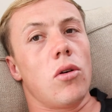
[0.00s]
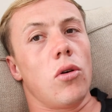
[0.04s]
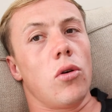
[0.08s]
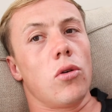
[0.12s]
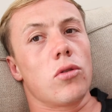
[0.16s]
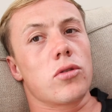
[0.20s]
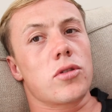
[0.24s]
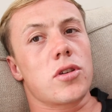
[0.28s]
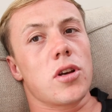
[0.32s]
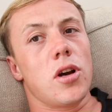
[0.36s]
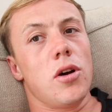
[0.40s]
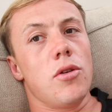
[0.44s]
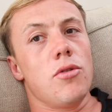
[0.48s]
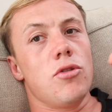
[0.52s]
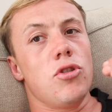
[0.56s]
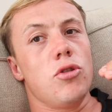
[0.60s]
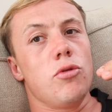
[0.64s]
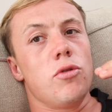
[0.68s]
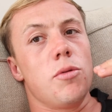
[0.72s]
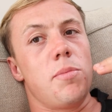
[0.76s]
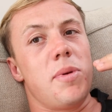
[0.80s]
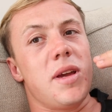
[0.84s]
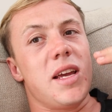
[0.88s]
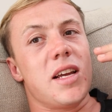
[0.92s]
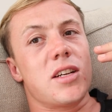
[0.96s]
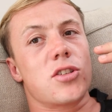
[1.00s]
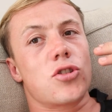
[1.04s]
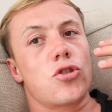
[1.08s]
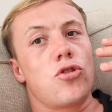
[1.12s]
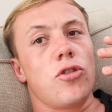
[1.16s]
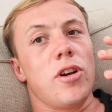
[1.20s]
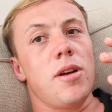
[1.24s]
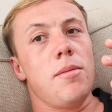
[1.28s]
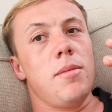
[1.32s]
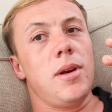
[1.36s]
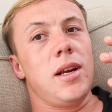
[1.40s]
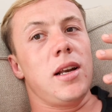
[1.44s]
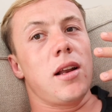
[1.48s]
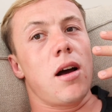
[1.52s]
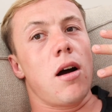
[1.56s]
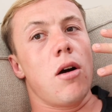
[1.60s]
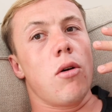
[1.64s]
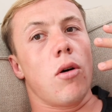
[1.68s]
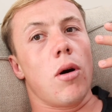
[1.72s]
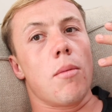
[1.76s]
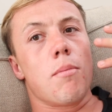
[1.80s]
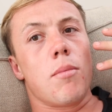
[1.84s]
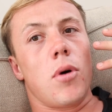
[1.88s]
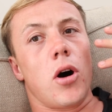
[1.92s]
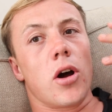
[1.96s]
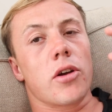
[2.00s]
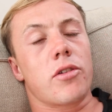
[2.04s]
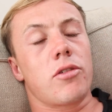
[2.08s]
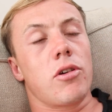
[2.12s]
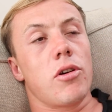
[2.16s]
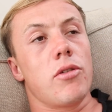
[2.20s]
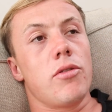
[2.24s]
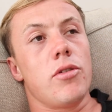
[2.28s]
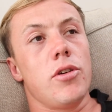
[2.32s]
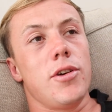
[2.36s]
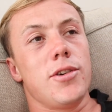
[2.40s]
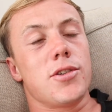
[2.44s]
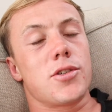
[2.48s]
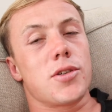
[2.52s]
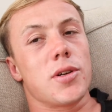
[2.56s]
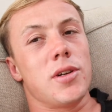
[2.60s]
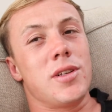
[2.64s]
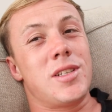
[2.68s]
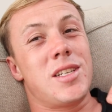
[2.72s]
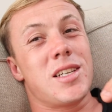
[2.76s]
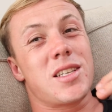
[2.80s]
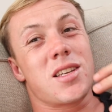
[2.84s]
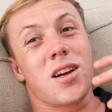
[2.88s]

Also, you would be extremely low on micronutrients.